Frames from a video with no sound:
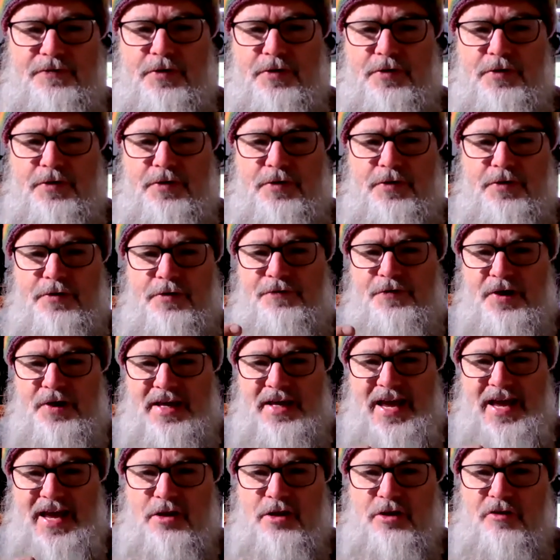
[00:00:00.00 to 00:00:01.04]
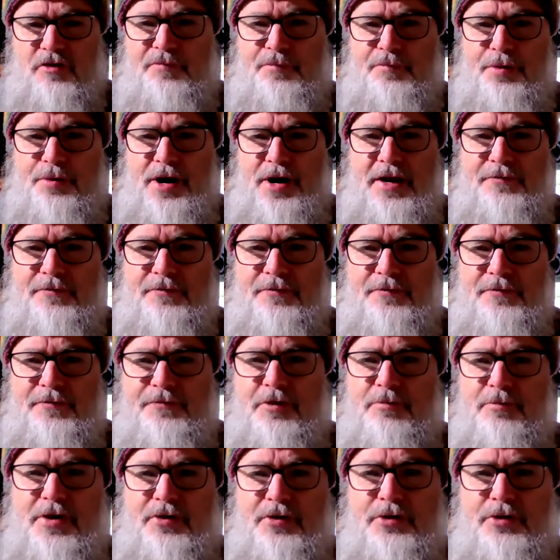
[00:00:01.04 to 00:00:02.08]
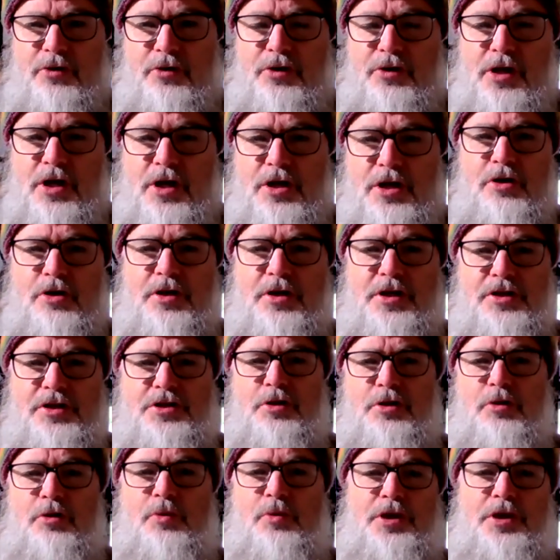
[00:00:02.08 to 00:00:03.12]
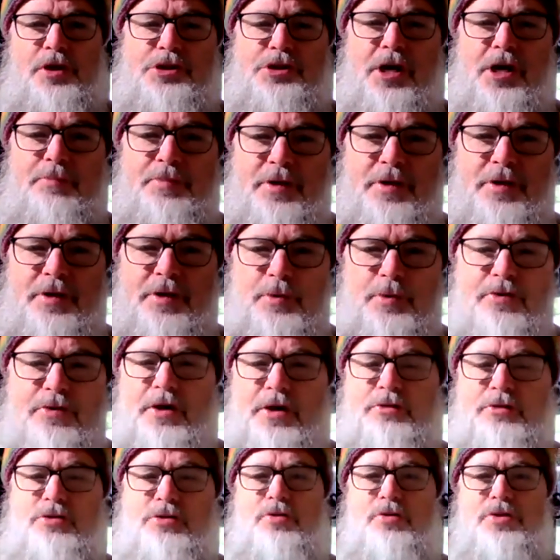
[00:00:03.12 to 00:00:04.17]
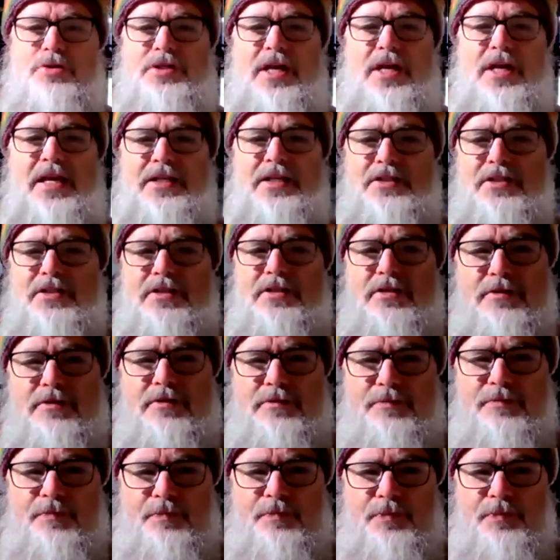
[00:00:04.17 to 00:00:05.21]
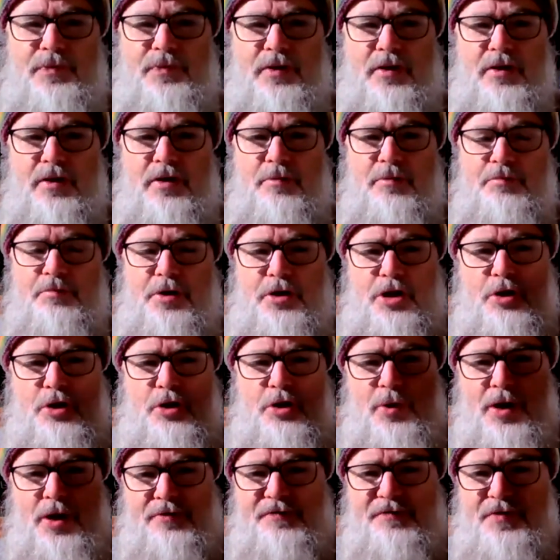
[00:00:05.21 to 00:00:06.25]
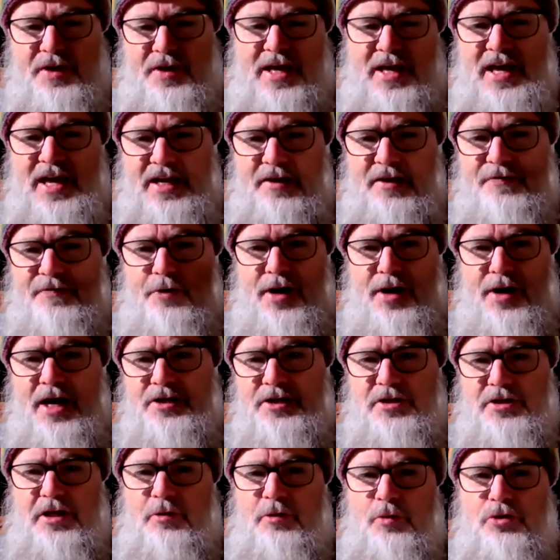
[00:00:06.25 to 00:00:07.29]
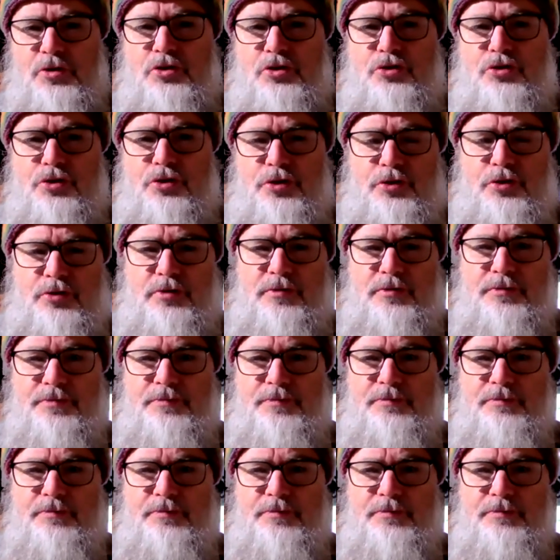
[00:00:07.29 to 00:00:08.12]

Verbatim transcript: If you forget that you've prayed for a miracle, you're going to still want to jump in with your own two cents. But you won't forget if your asking was true.